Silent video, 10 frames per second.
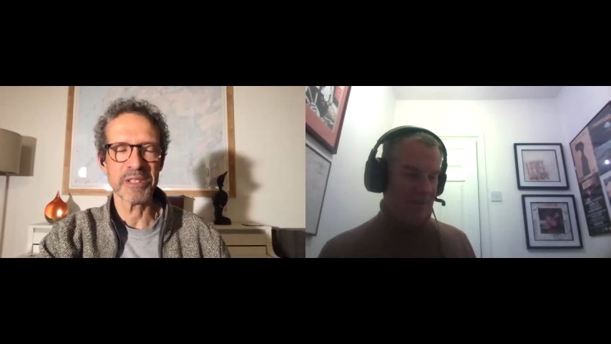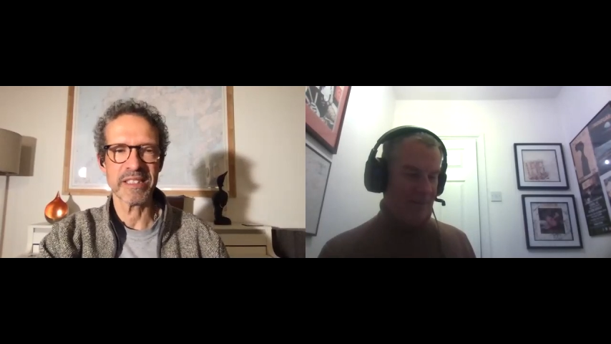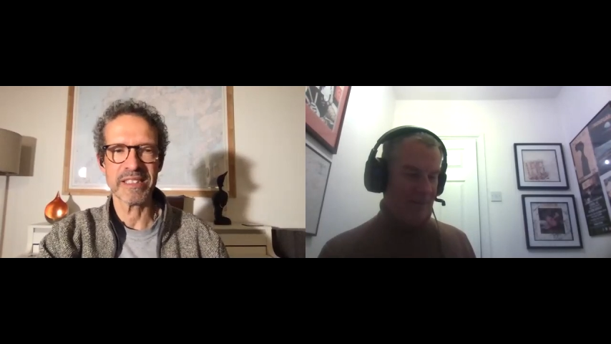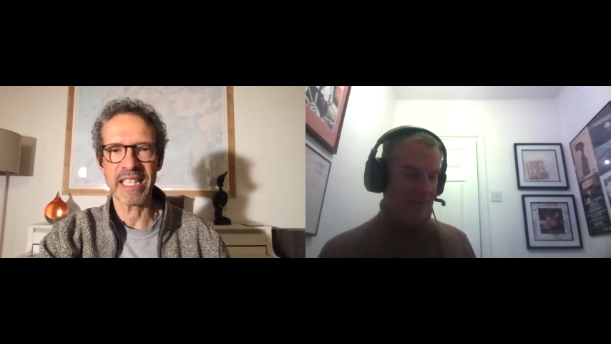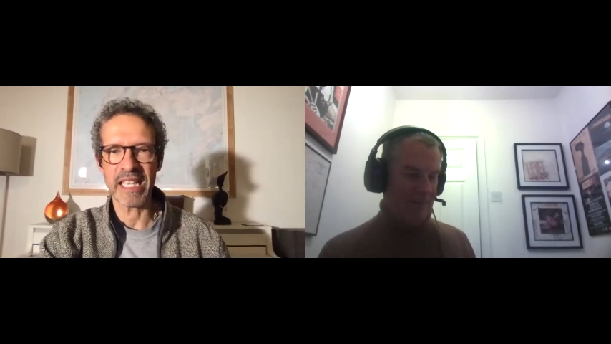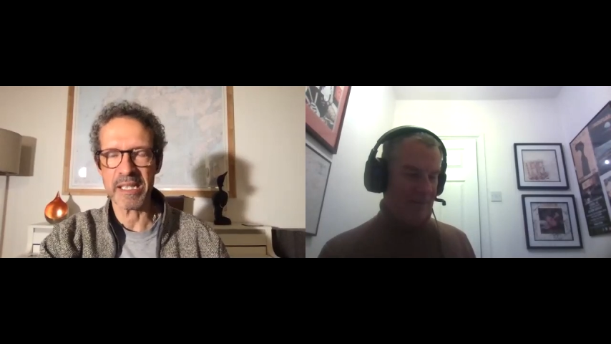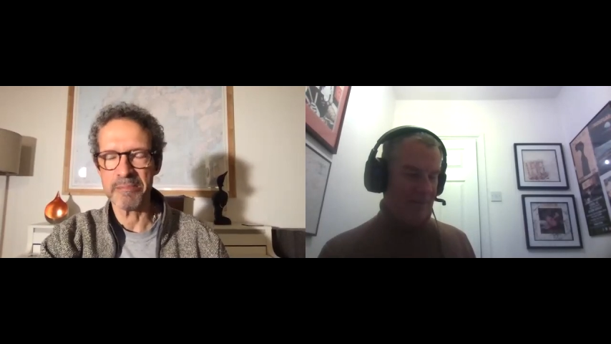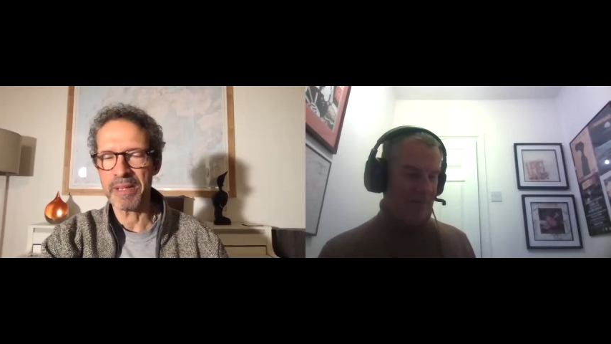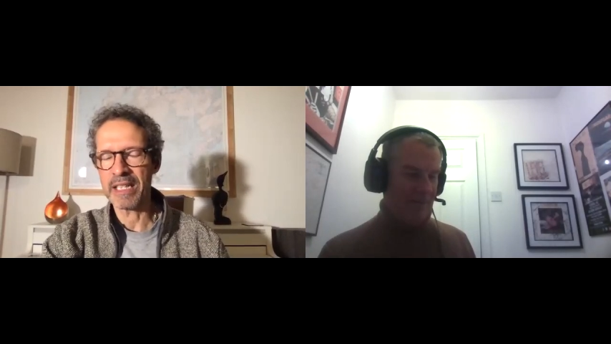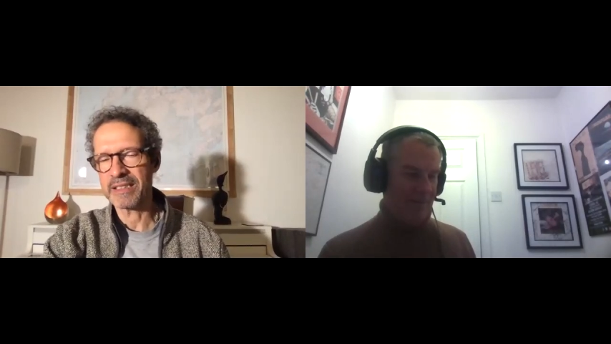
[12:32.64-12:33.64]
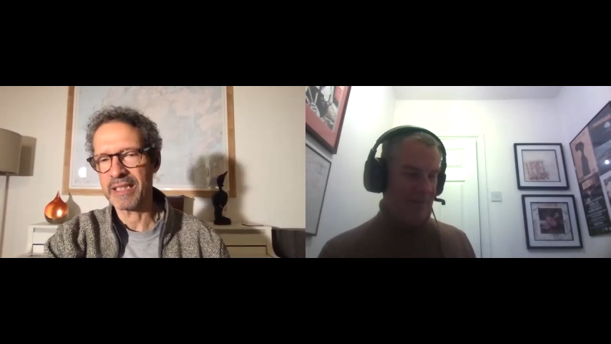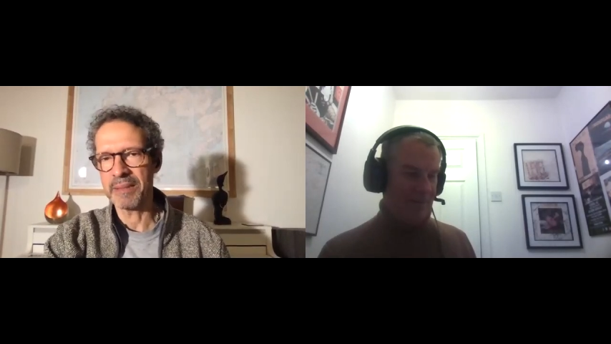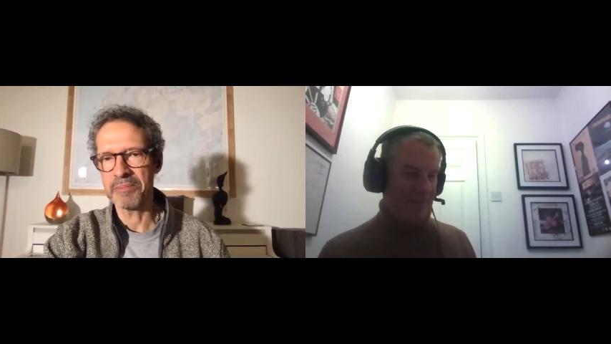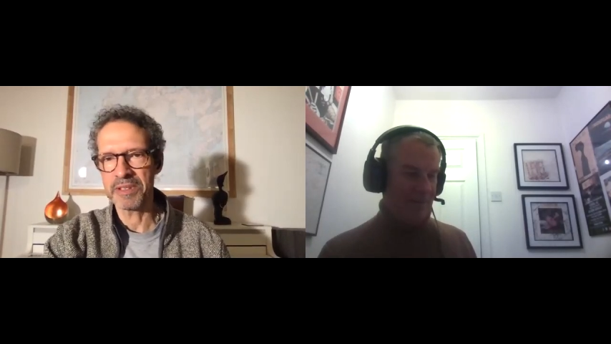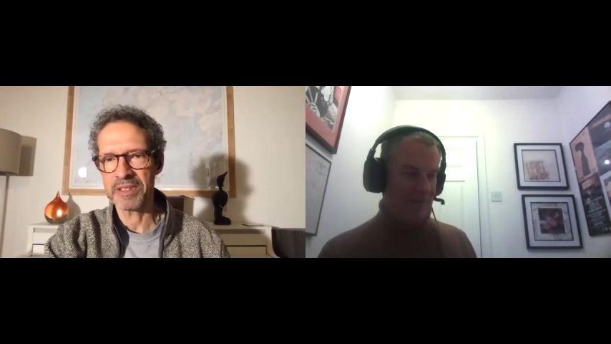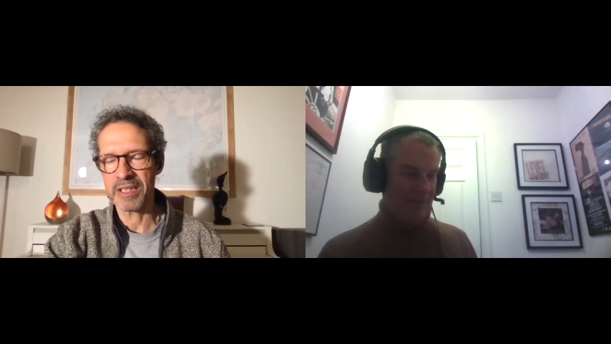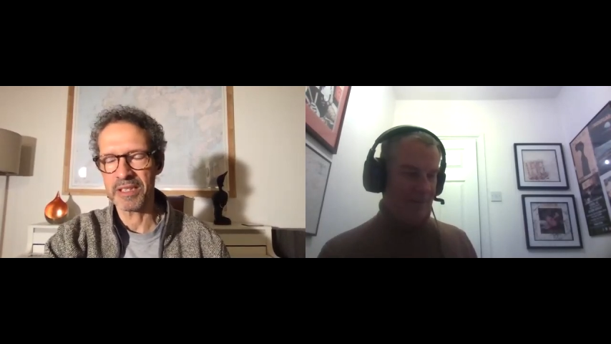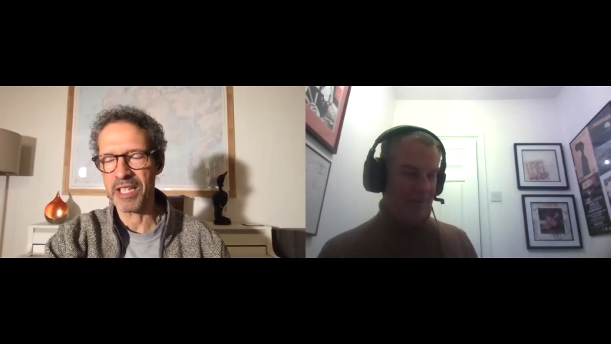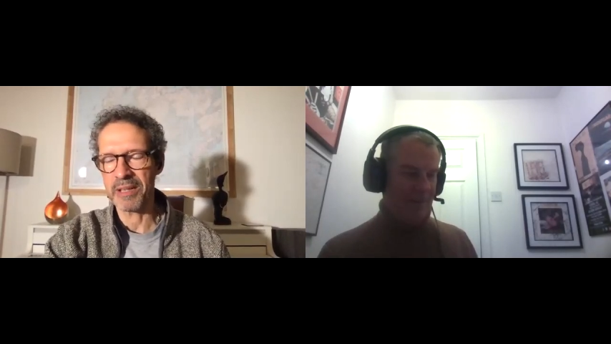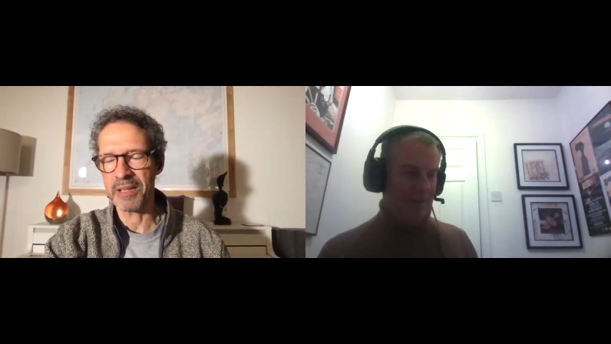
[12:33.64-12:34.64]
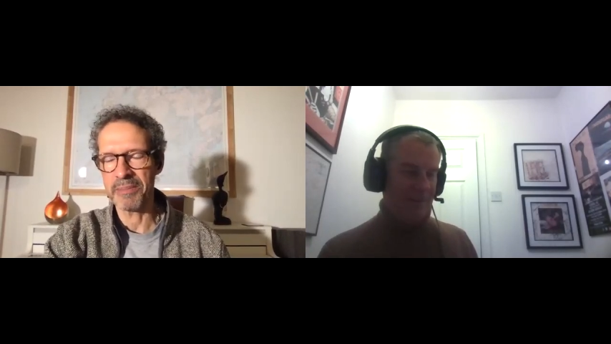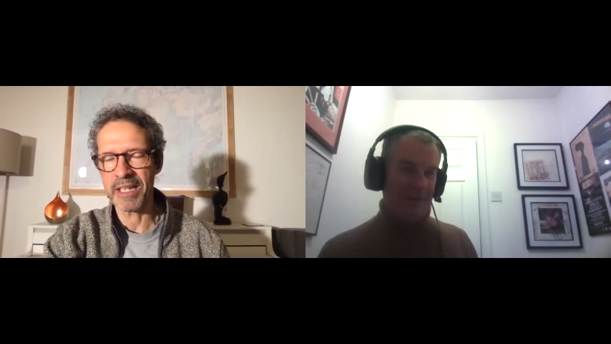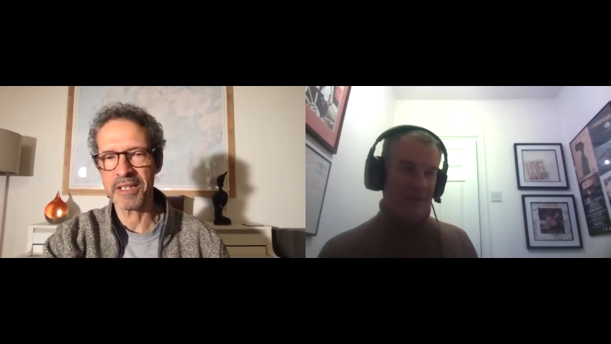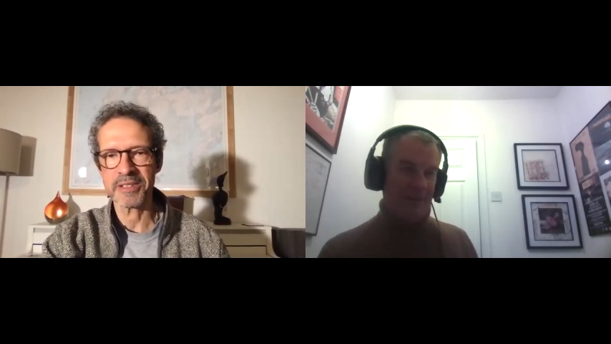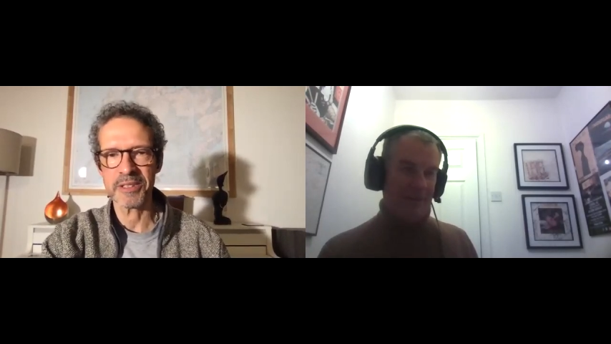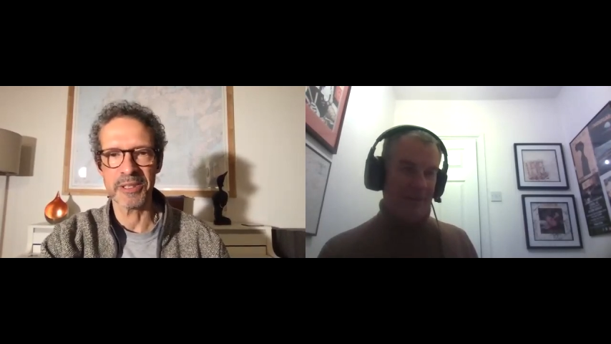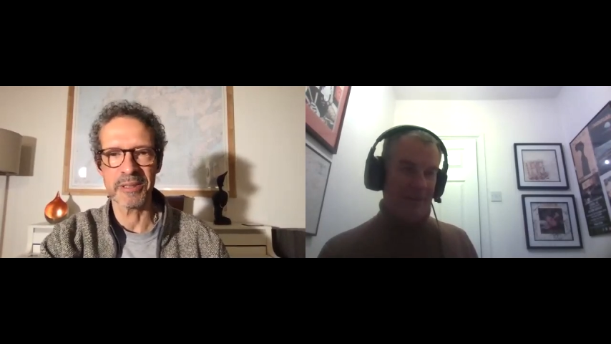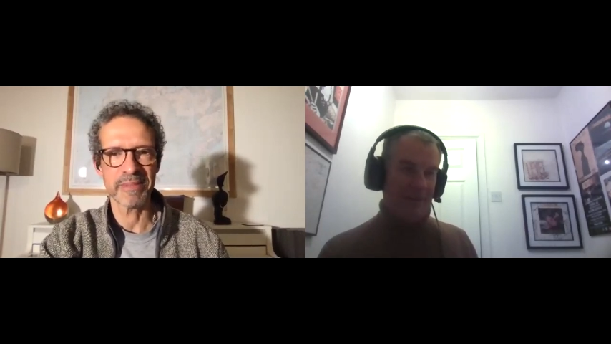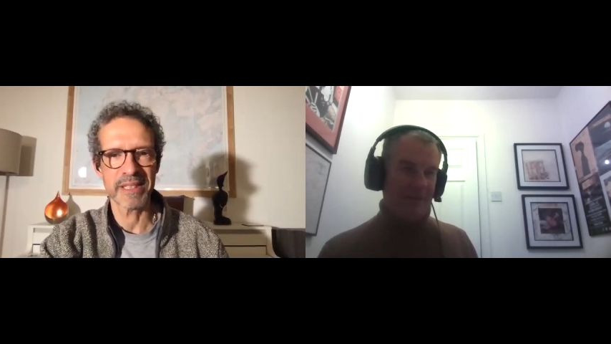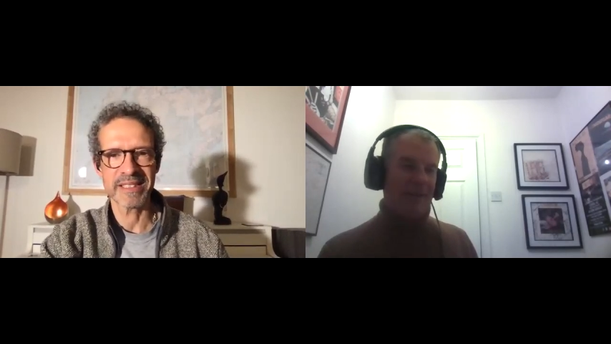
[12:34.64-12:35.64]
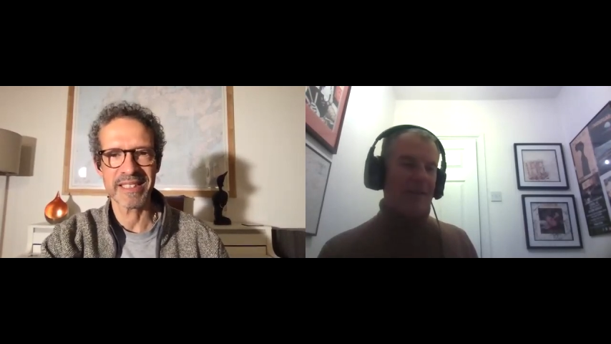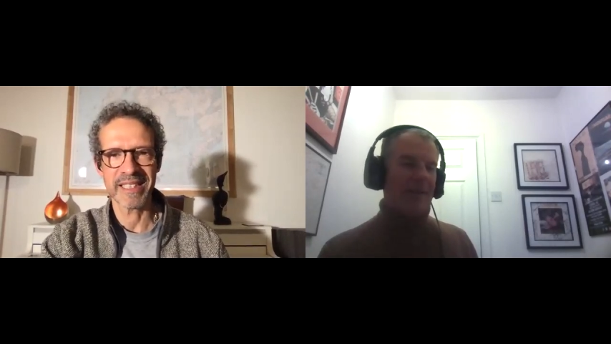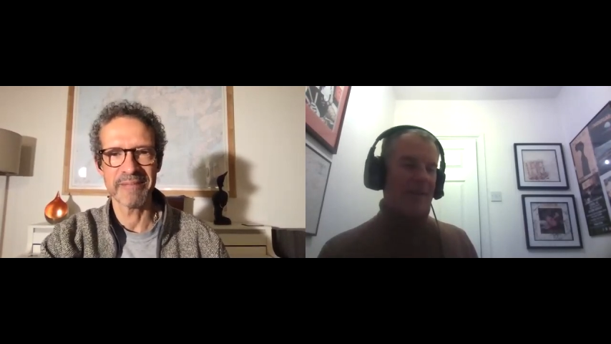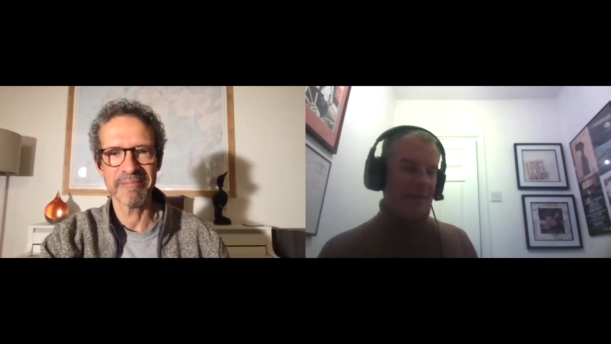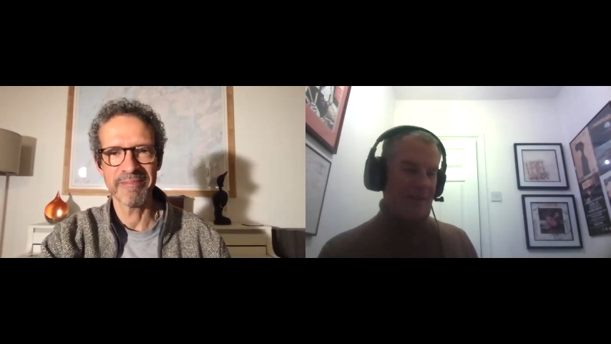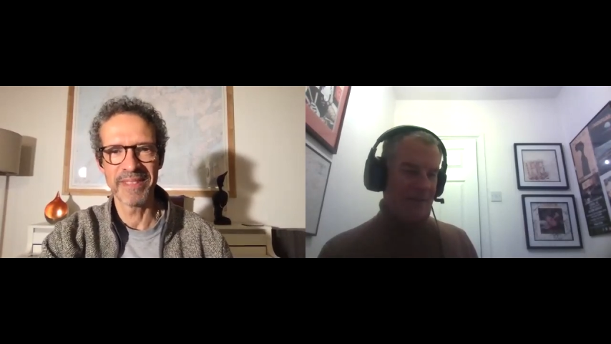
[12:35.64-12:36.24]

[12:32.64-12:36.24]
Speaker 1: used to get compared to him was uh, Jeremy Guscott, but um,